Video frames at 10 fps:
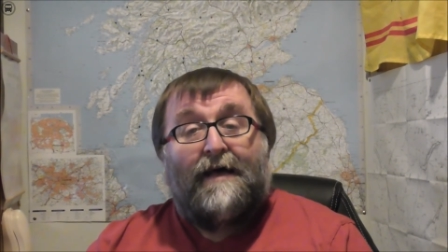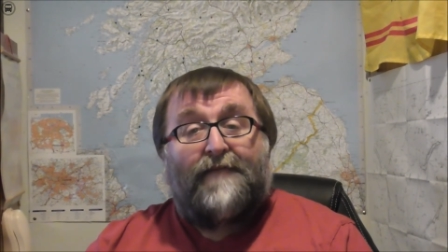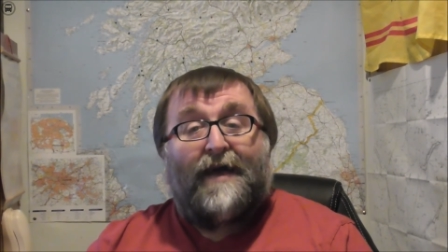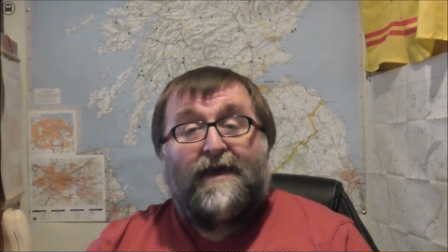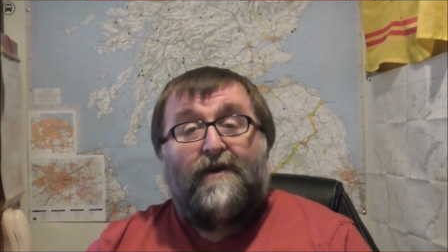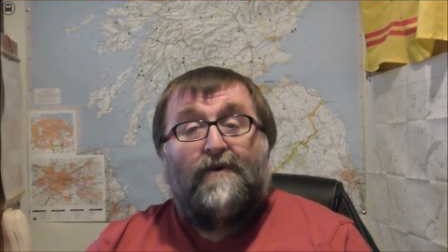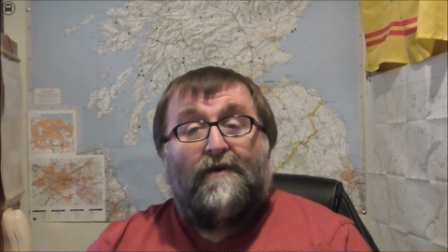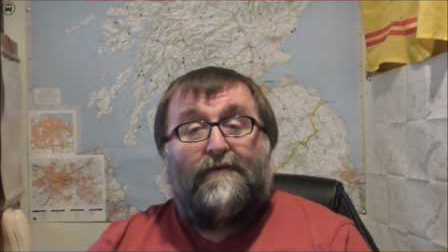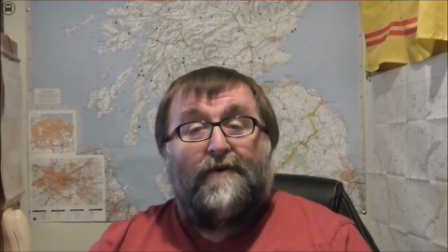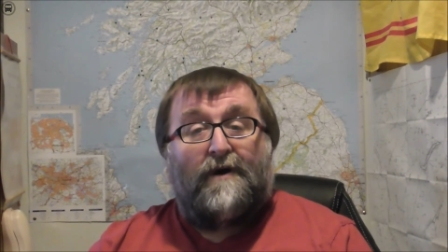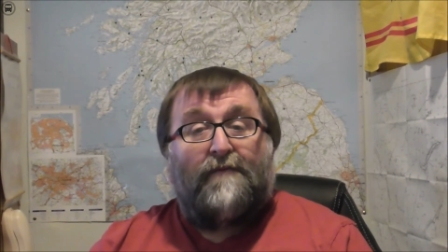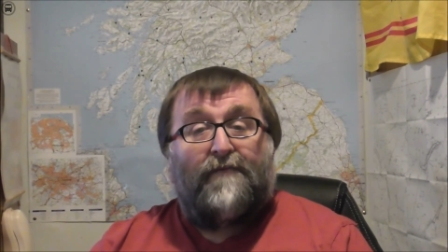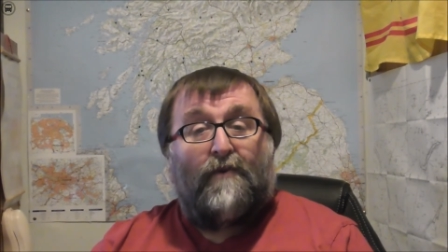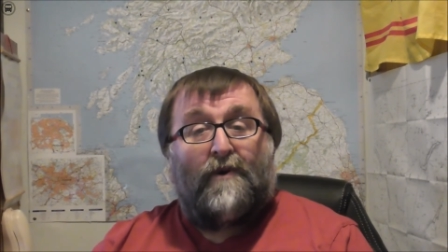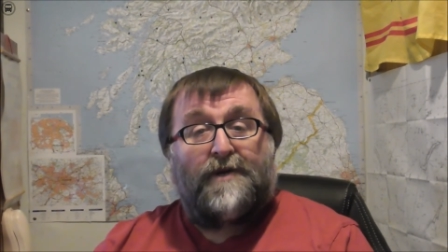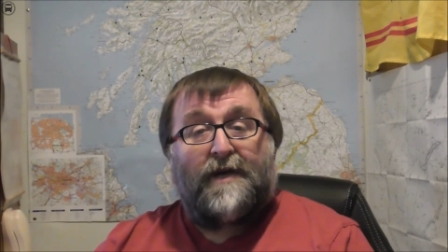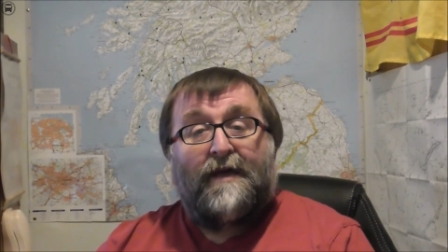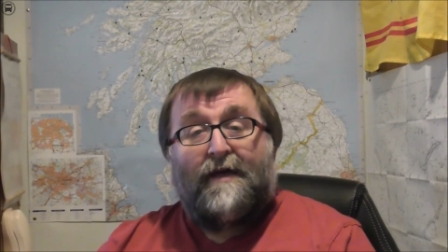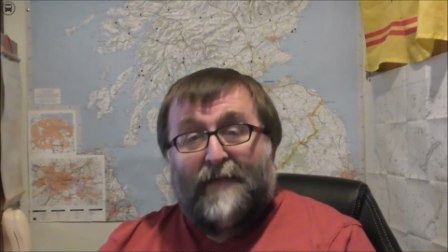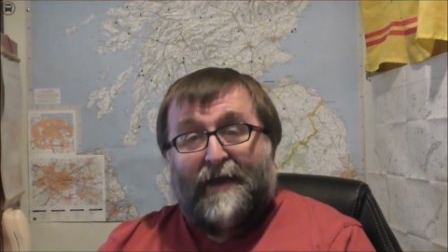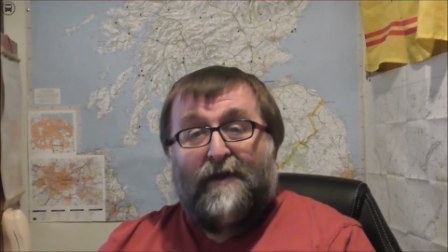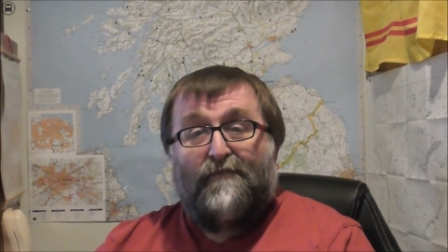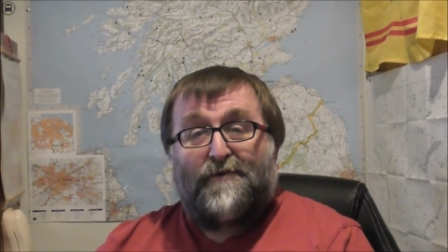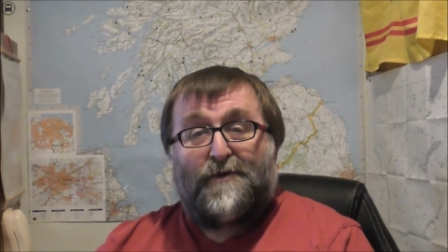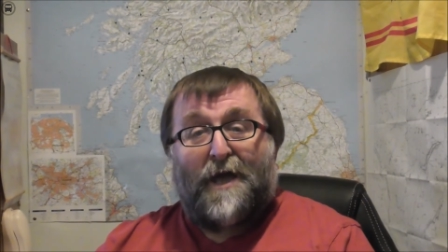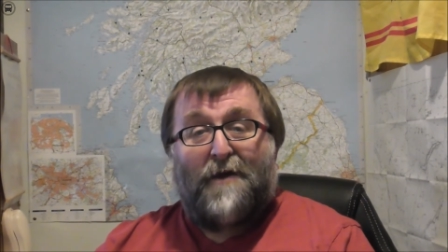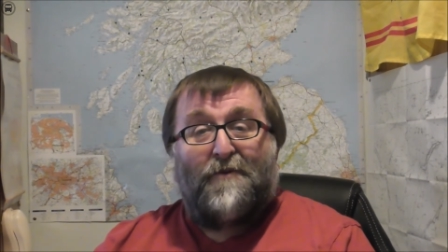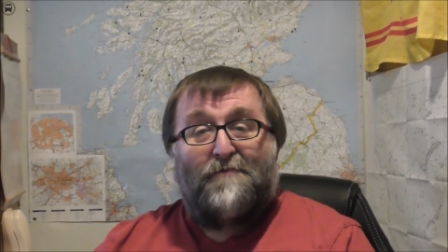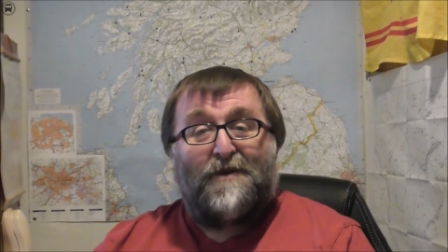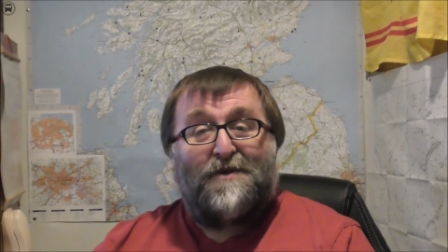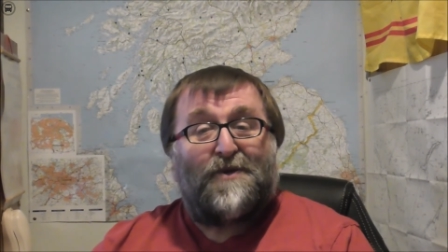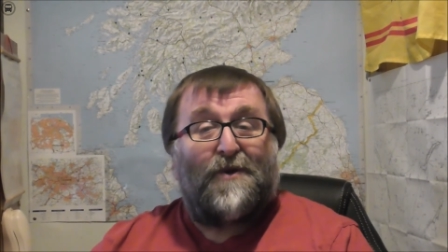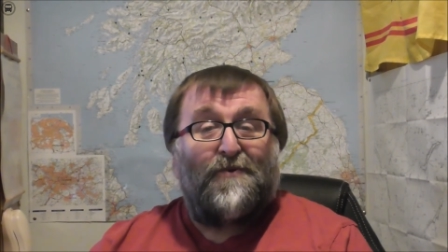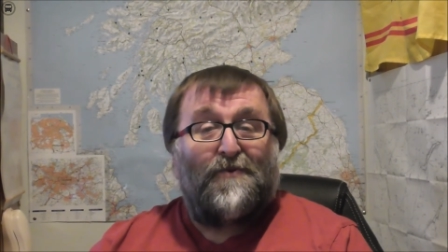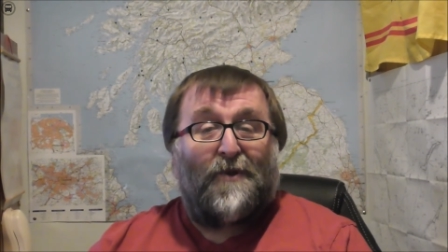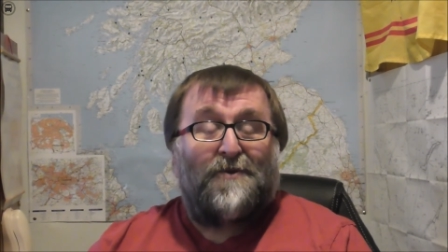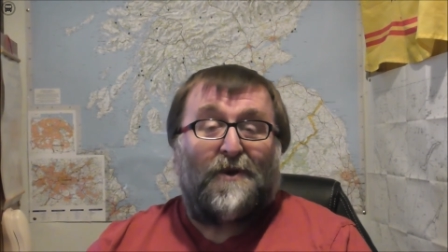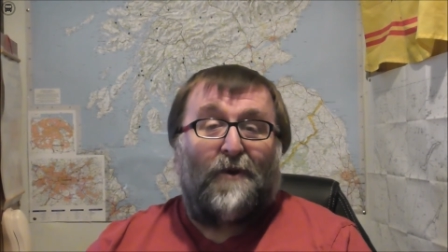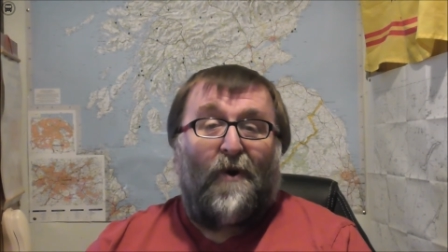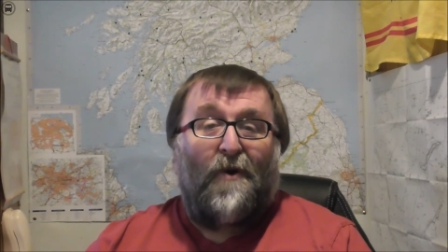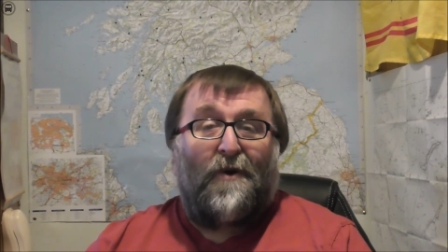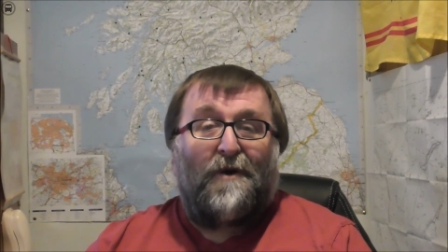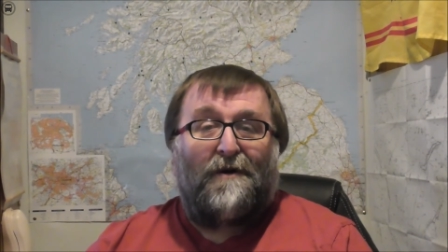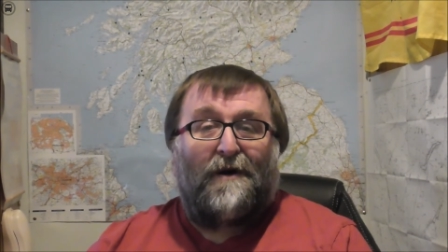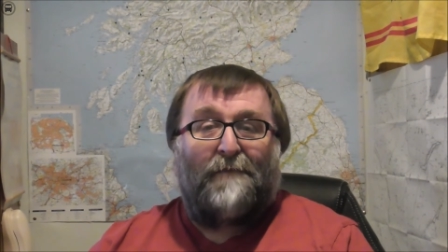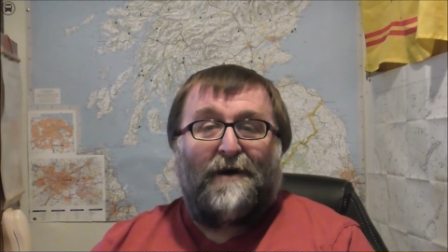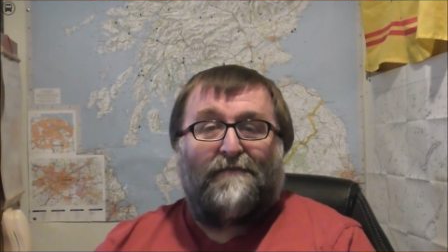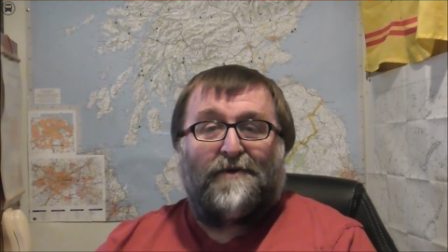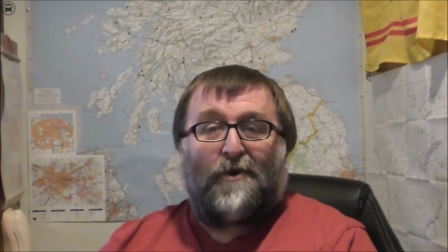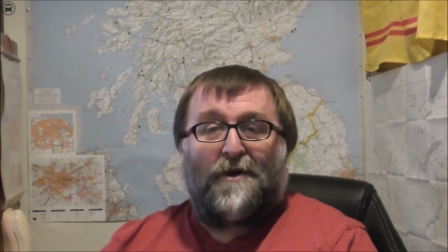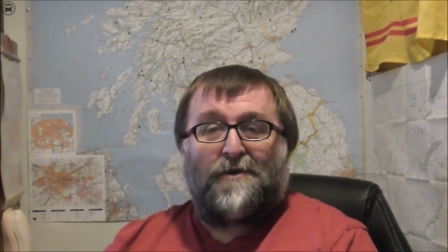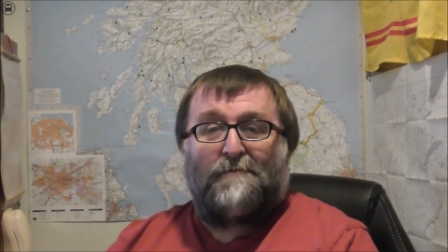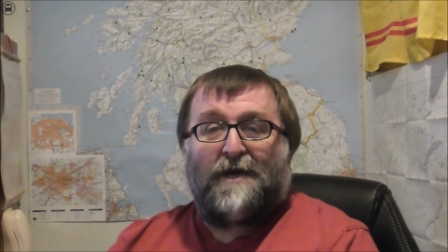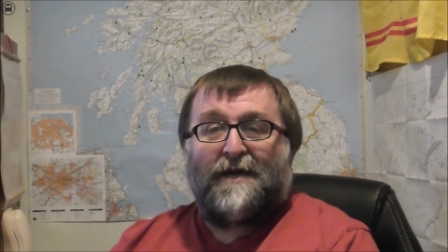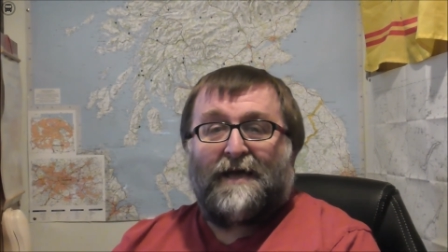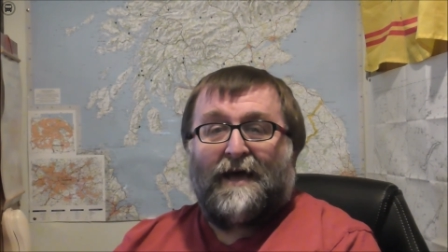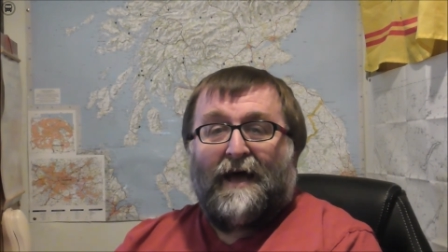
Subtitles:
Thank you for watching. Thank you for staying with me so long on a bit of a dry subject.